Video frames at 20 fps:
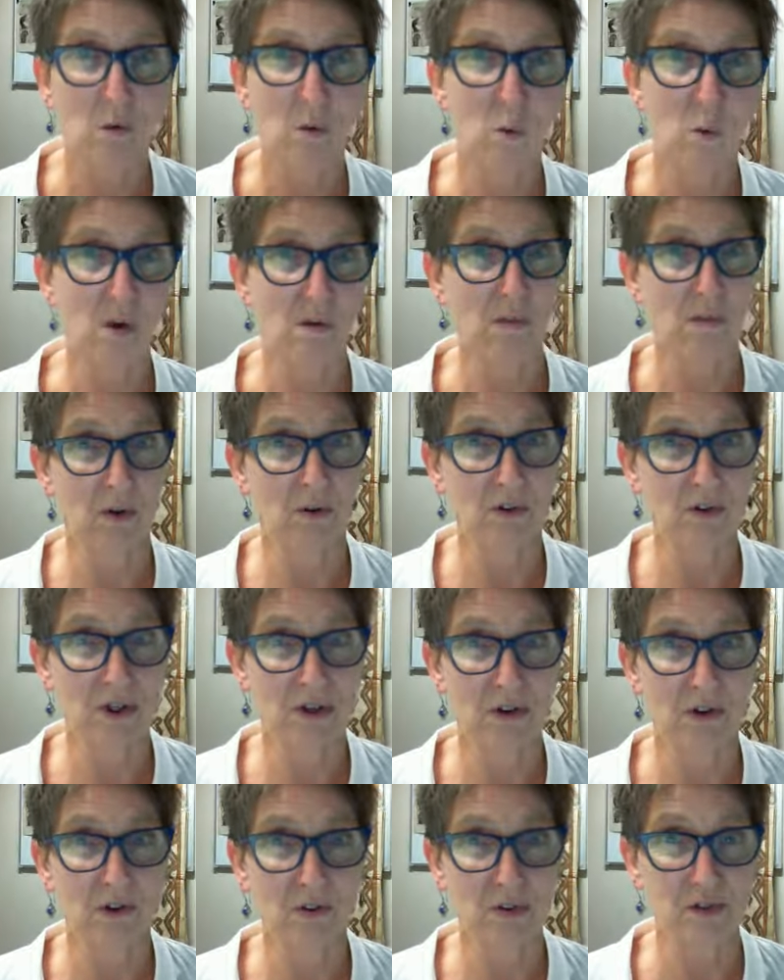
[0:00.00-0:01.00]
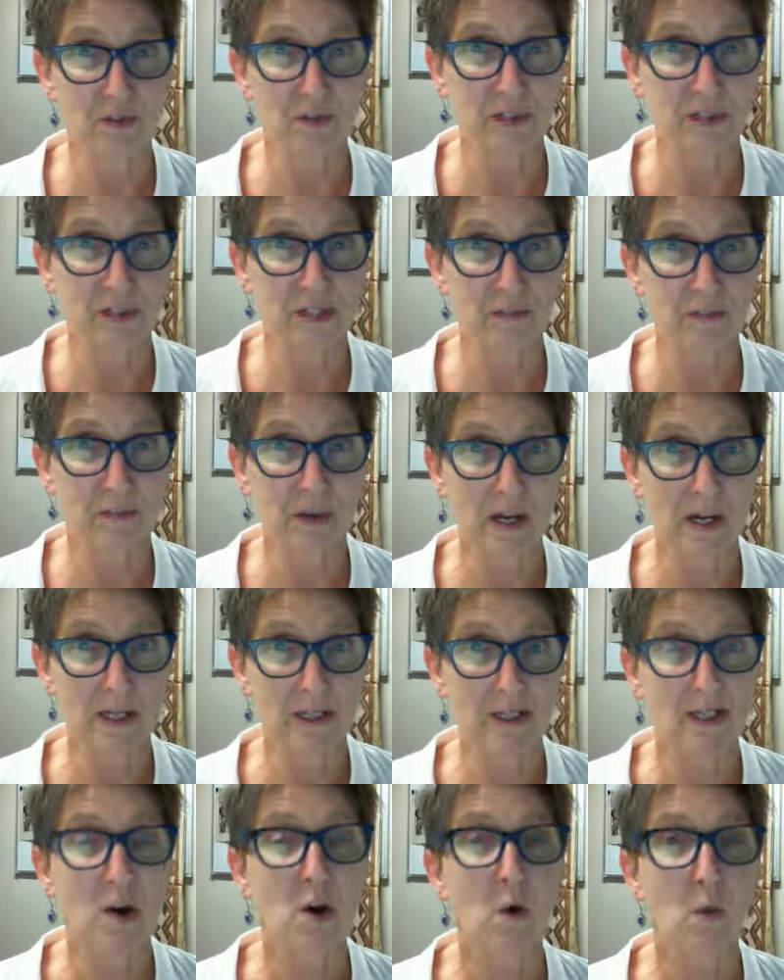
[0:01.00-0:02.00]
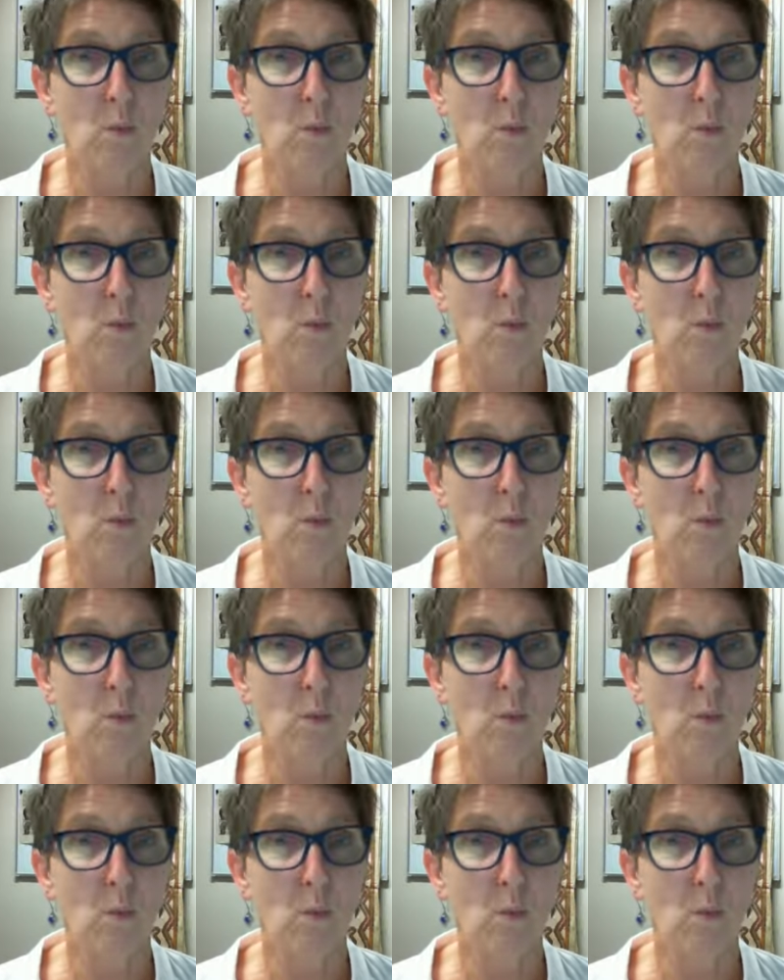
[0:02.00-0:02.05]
what multiculturalism means.